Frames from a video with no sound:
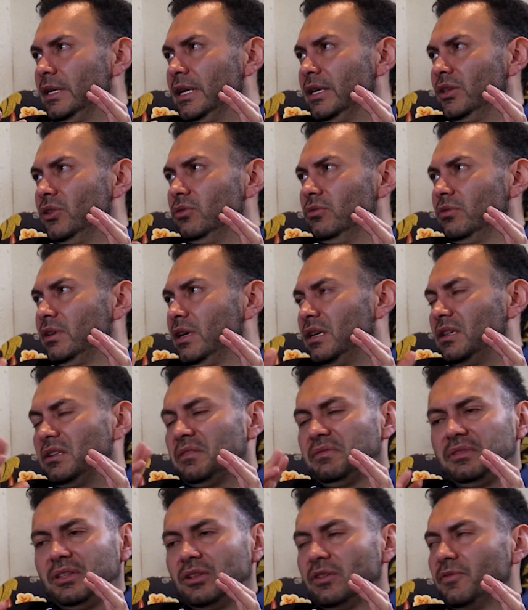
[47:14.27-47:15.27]
and you kind
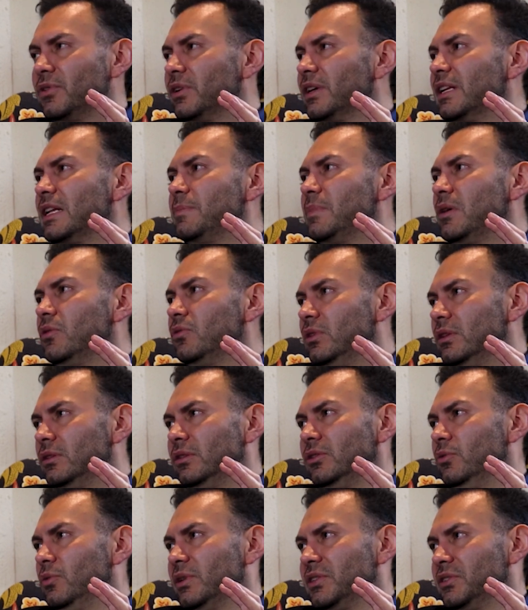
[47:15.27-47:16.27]
of forget about the
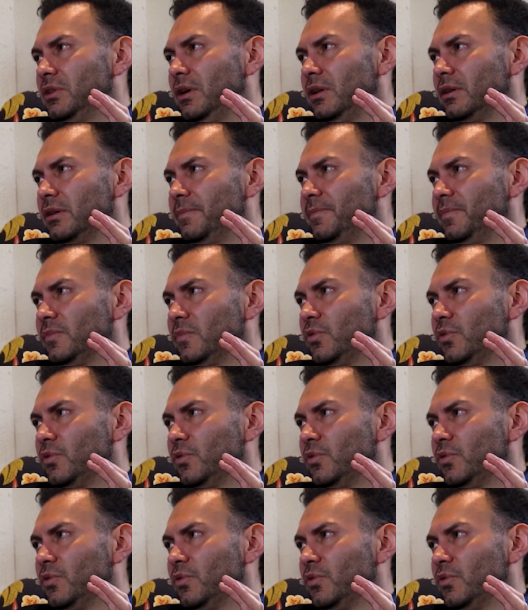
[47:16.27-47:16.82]
US dollar.